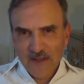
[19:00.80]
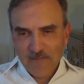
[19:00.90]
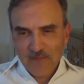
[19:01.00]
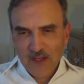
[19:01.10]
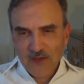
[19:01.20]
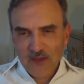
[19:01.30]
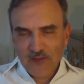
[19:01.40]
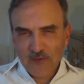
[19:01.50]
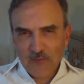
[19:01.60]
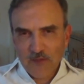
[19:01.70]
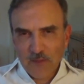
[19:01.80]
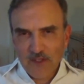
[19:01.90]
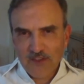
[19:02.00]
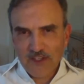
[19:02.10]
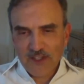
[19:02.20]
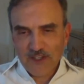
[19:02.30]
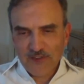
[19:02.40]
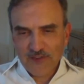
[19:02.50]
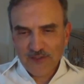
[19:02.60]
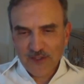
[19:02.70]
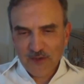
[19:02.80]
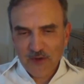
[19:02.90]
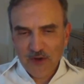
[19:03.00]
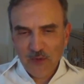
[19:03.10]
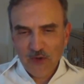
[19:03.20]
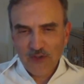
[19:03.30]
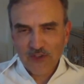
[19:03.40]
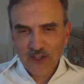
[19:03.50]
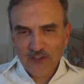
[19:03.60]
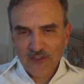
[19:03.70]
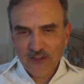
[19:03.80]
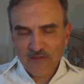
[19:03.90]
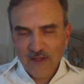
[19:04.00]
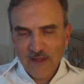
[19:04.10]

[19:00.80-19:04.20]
I know that's a bit tedious, there I was kind of stuff.